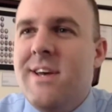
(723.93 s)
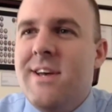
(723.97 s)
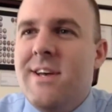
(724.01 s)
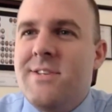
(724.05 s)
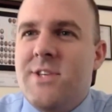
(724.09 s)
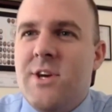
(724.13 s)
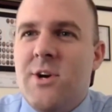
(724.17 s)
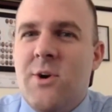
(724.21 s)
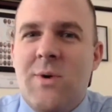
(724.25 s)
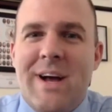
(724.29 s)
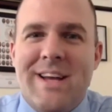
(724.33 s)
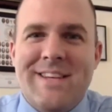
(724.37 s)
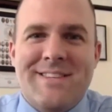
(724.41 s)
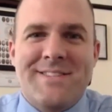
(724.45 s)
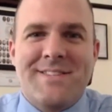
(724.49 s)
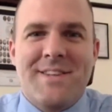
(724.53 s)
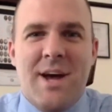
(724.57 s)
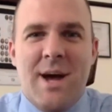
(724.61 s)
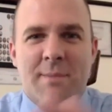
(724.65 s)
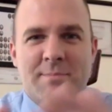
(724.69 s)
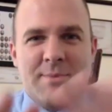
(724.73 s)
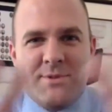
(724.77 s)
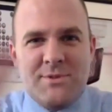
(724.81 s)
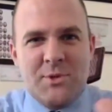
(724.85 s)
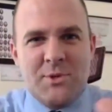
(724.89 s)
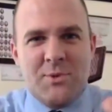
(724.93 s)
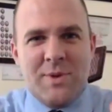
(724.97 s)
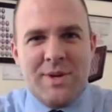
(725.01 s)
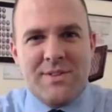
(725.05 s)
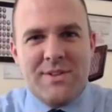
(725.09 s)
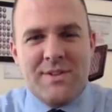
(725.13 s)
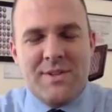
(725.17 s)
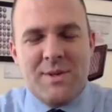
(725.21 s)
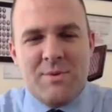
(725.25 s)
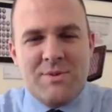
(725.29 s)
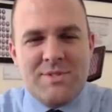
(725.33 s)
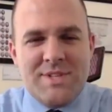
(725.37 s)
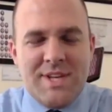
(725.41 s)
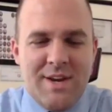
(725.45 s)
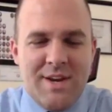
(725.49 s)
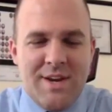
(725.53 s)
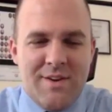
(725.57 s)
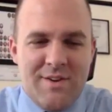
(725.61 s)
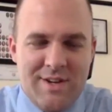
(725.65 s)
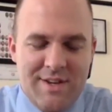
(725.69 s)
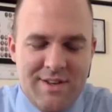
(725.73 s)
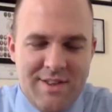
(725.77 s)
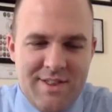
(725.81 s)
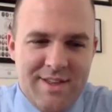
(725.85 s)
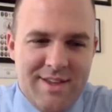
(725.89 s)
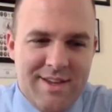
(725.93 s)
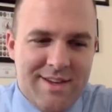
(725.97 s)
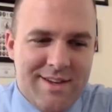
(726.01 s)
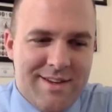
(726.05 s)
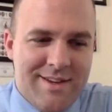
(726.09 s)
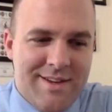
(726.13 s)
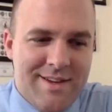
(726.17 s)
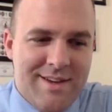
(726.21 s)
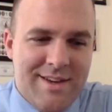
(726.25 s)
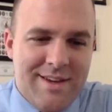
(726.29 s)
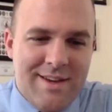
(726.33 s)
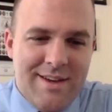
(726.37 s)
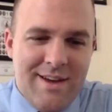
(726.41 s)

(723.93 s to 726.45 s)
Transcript: So I stopped doing the libertarian thing.